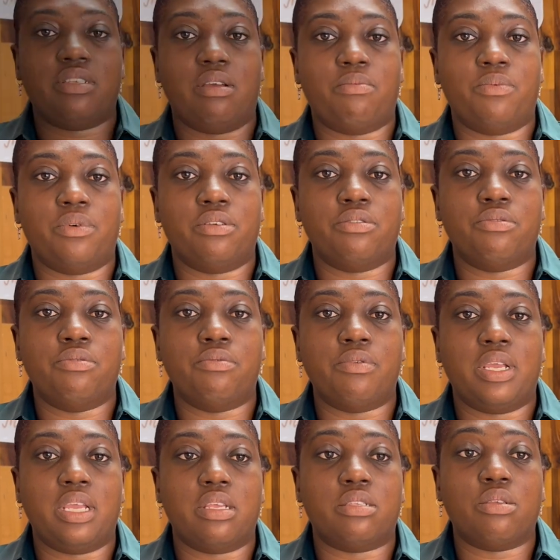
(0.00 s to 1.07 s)
someone
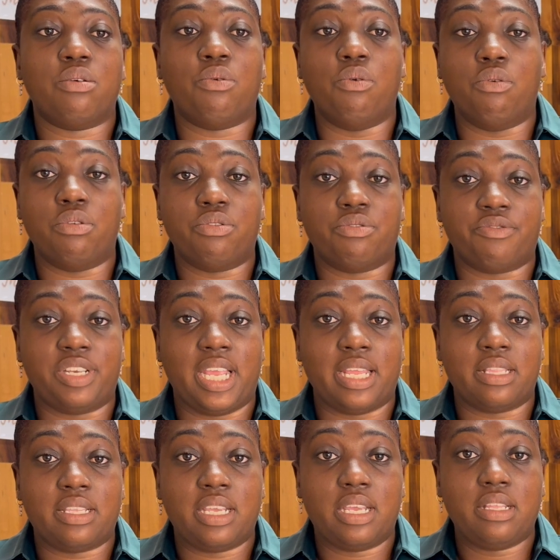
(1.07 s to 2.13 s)
who is
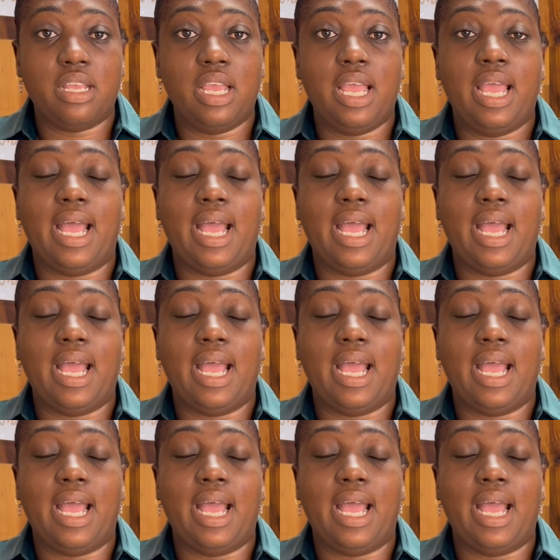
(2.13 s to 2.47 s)
goal-oriented